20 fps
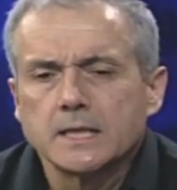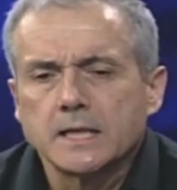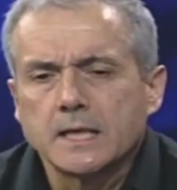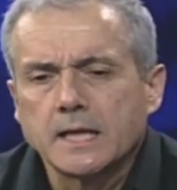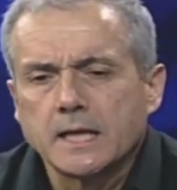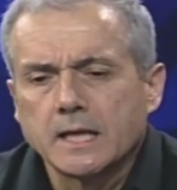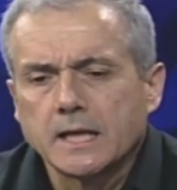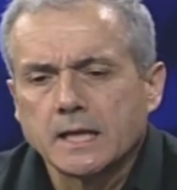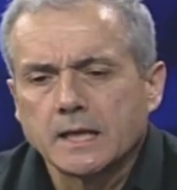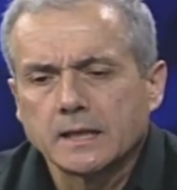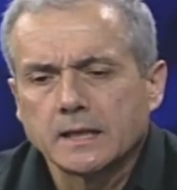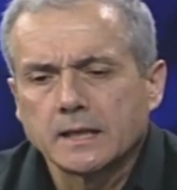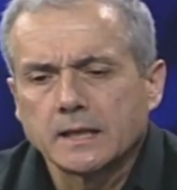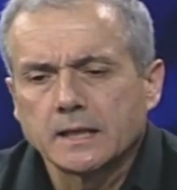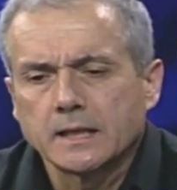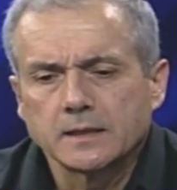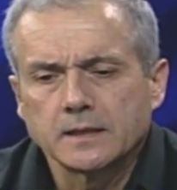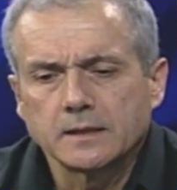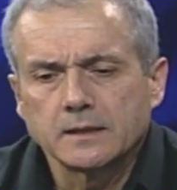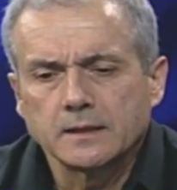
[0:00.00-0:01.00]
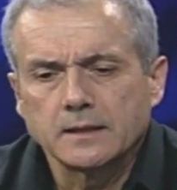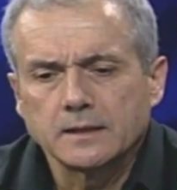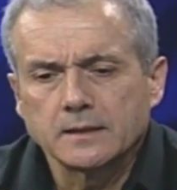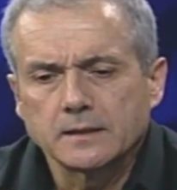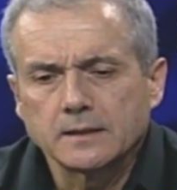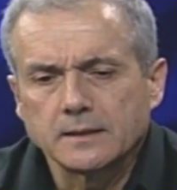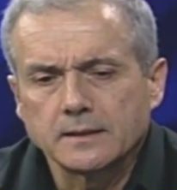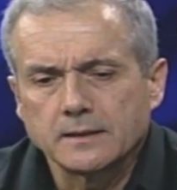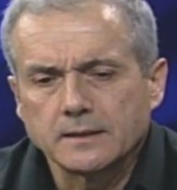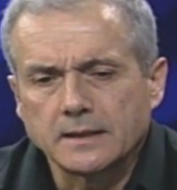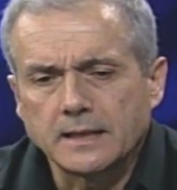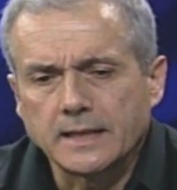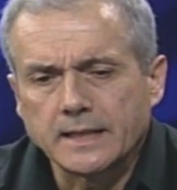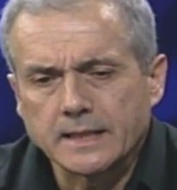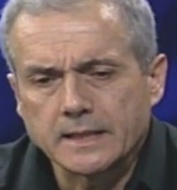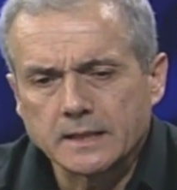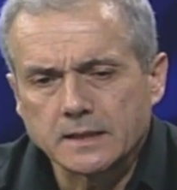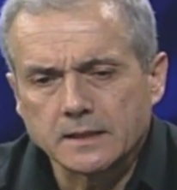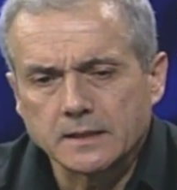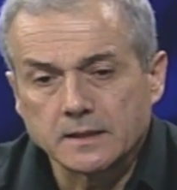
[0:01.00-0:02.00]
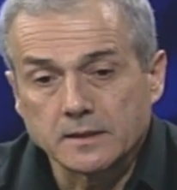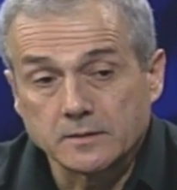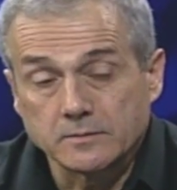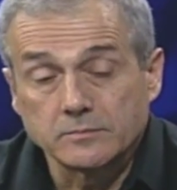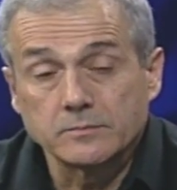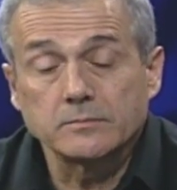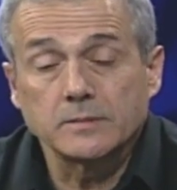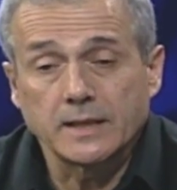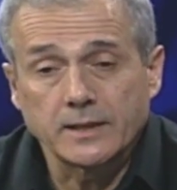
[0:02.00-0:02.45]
And uh, I, uh,